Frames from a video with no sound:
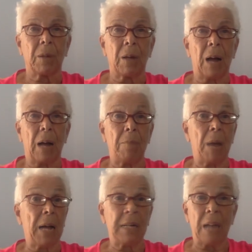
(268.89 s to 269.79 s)
I
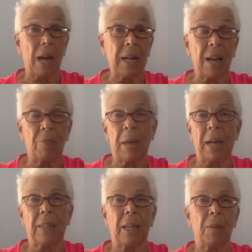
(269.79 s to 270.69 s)
might not have
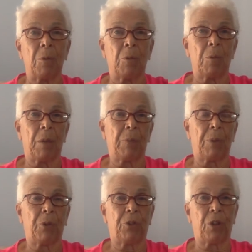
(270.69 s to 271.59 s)
back labor with my
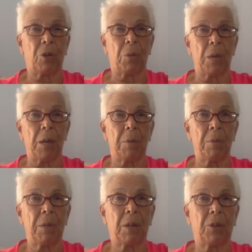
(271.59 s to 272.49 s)
posterior baby
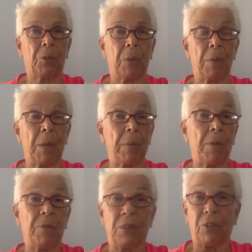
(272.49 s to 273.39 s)
because my
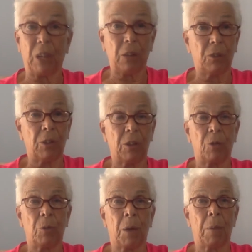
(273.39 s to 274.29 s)
baby fits easily
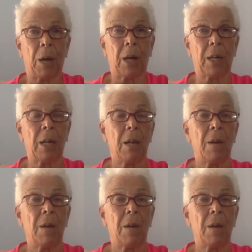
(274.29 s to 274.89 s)
through my body.